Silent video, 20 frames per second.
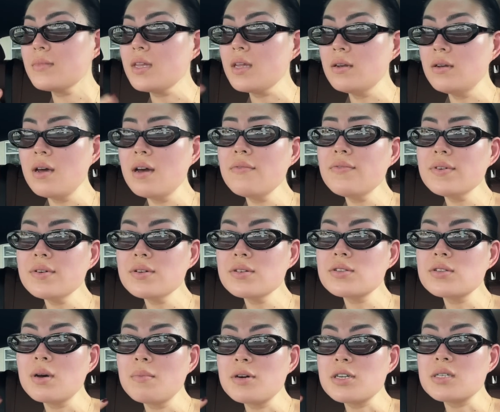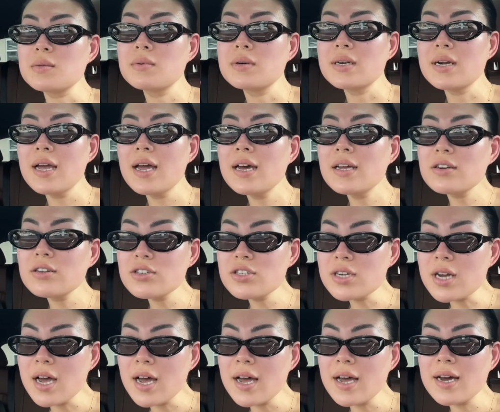now I feel so much more
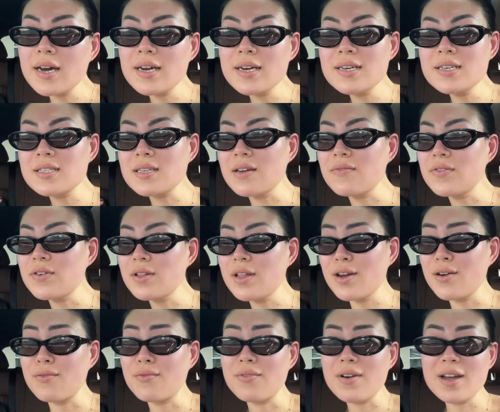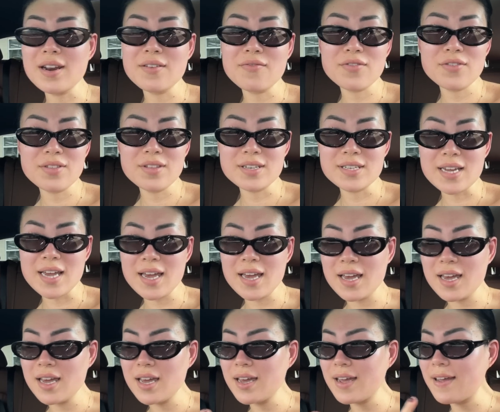energized. I feel like ready for the
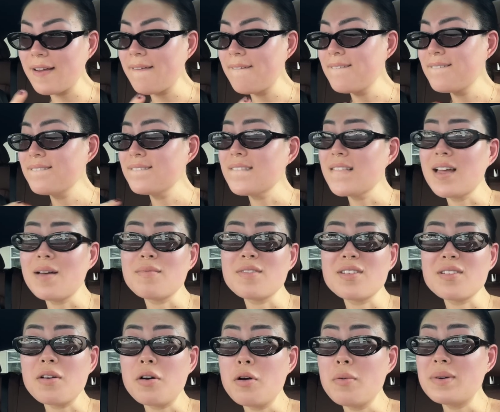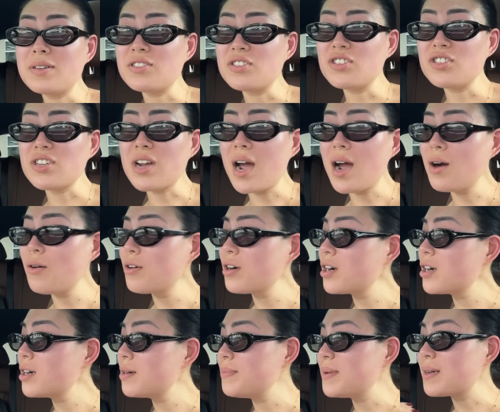day. I'm gonna go home and
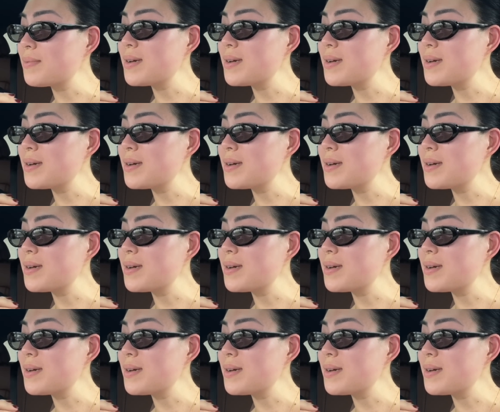shower, make